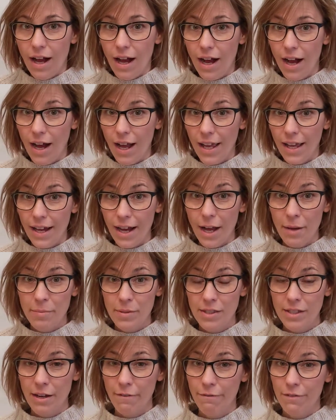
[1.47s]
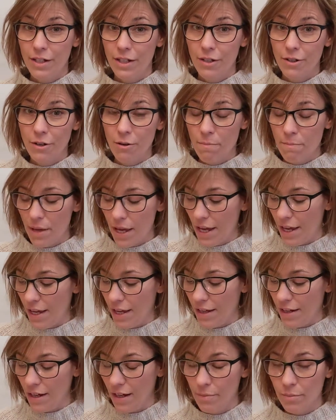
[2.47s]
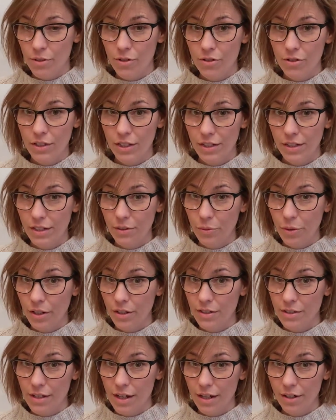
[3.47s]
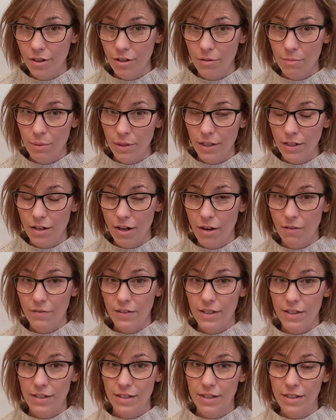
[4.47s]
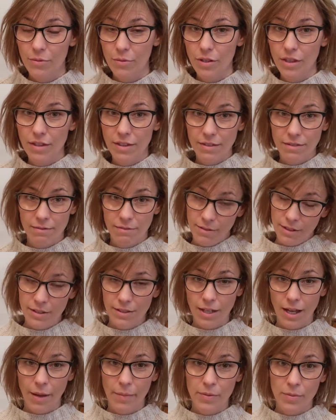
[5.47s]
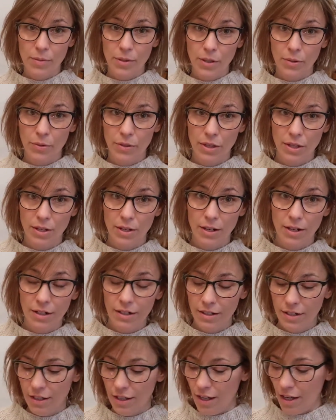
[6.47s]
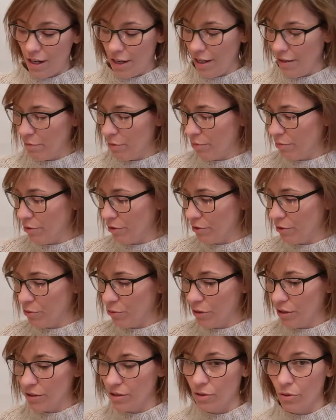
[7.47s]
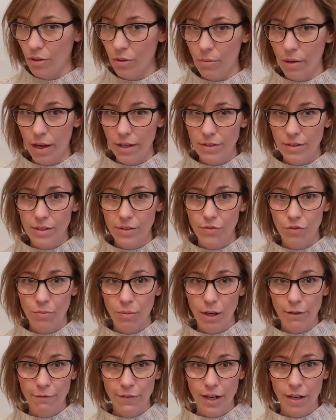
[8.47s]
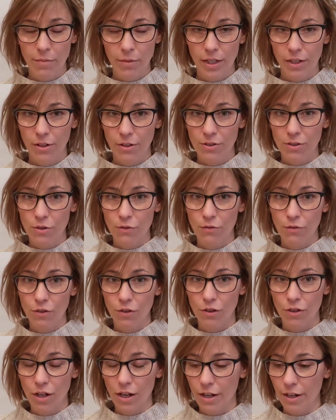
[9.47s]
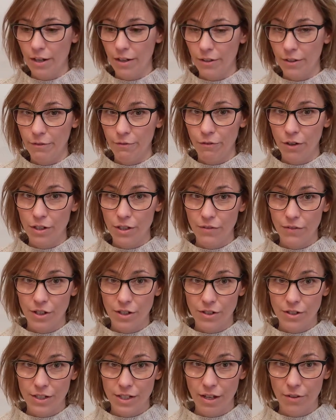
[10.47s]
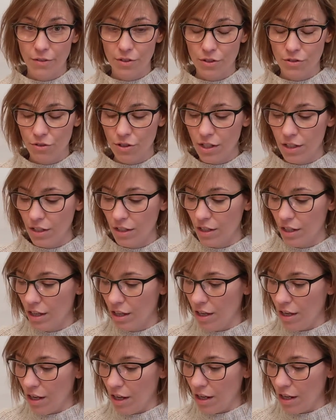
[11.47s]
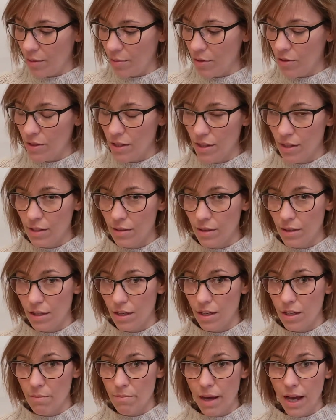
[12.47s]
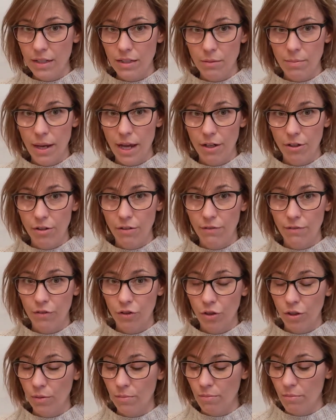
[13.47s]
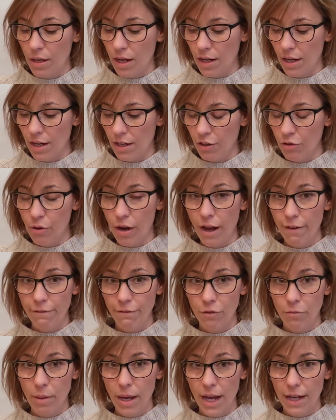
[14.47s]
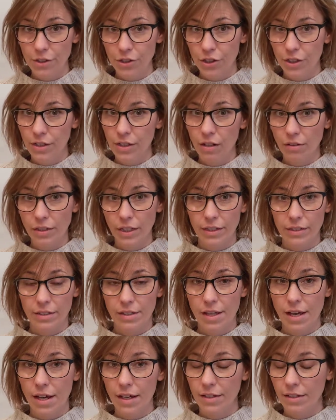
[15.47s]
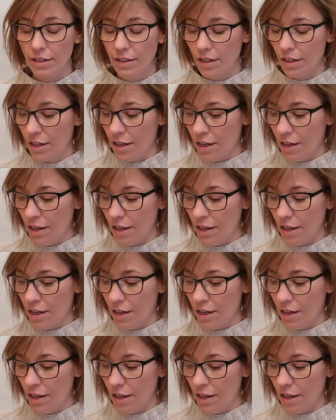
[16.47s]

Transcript: Hi, I'm Stephanie Earp, and I'm usually a knitwear designer, but obviously, with times being what they are, I have been put to work sewing masks for my family and also for good friends of ours down the street. And I'm using the mask pattern from Craft for Passion. I'll link to that.